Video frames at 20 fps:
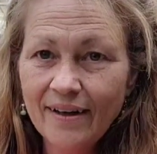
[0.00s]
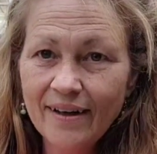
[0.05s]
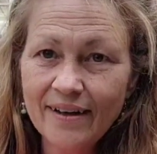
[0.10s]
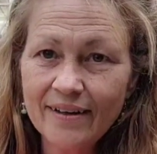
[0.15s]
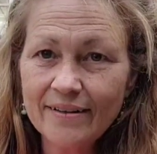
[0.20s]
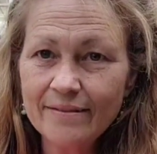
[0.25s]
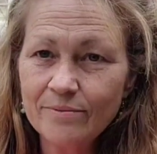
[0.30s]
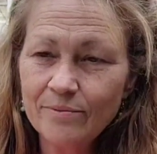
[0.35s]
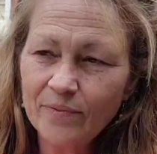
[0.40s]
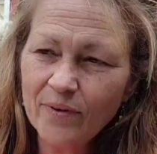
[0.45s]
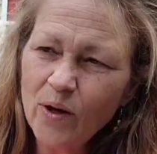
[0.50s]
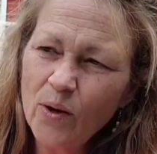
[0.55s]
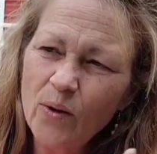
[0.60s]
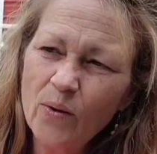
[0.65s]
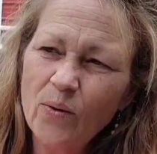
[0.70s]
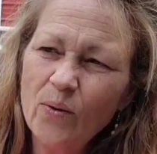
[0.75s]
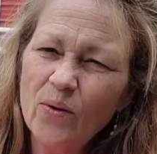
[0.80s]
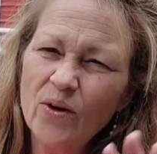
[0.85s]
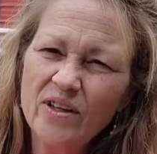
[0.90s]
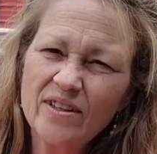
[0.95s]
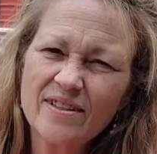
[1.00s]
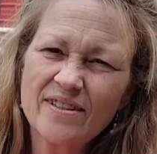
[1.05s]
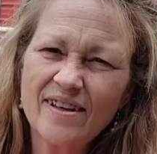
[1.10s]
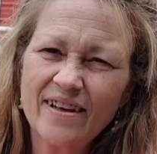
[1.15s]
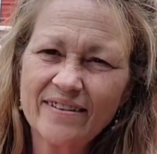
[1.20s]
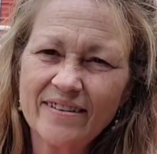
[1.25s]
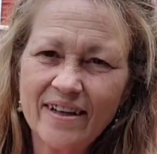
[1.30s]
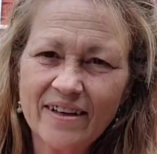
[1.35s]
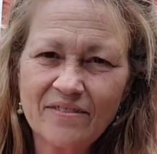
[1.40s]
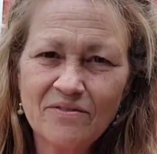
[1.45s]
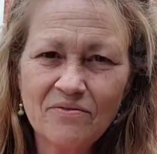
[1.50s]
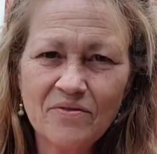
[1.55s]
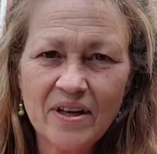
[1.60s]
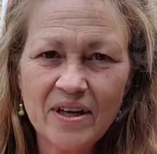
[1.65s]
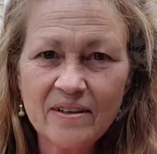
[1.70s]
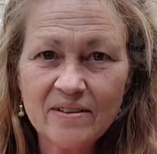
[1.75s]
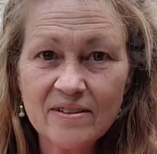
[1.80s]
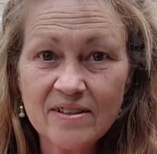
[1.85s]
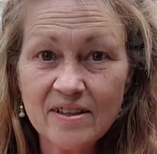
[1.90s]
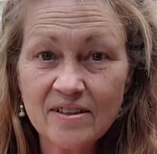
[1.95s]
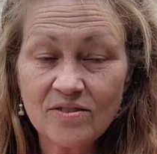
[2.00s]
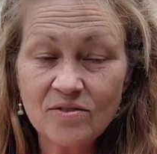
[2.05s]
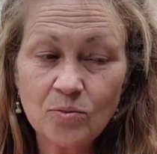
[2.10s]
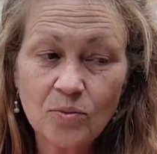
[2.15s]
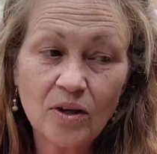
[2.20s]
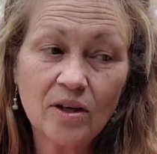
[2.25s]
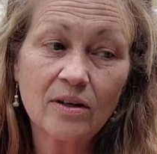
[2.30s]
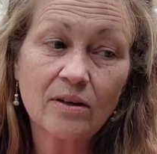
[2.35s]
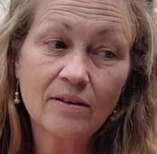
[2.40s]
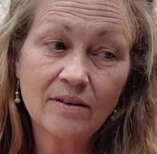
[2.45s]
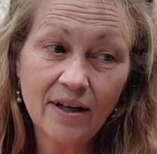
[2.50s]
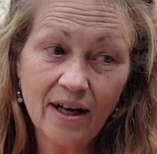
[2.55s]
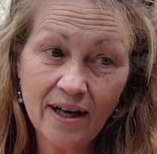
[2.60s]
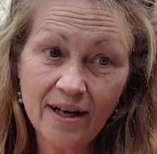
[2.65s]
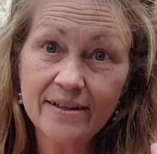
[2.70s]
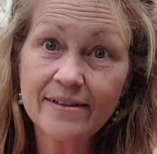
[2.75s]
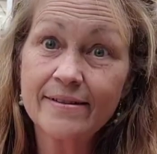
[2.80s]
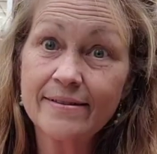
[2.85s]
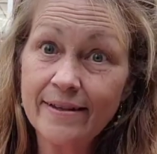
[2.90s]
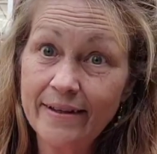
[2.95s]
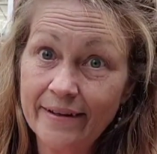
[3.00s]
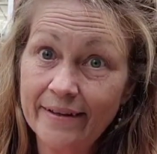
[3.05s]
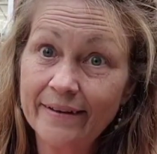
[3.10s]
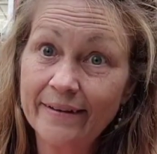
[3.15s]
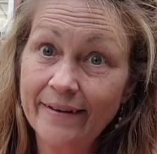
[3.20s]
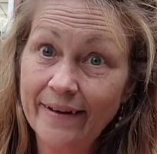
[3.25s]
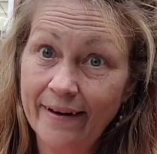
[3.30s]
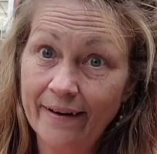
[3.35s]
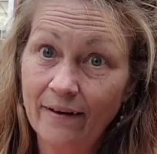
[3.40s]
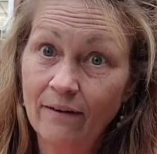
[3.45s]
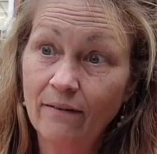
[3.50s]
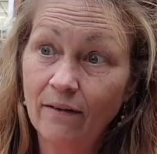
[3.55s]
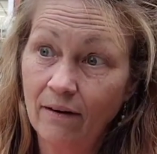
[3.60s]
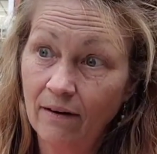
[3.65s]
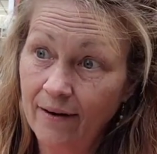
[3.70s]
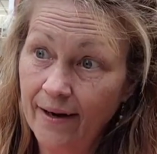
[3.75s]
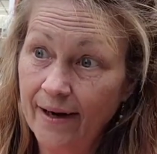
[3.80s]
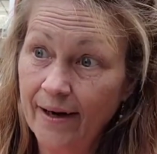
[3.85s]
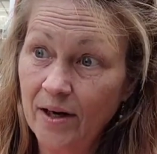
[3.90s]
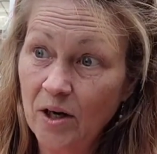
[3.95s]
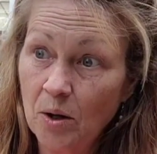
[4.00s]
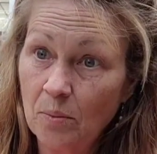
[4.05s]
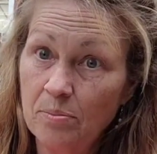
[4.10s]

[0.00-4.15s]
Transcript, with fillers: And no, it's not that invasive. Well, I see it now, okay?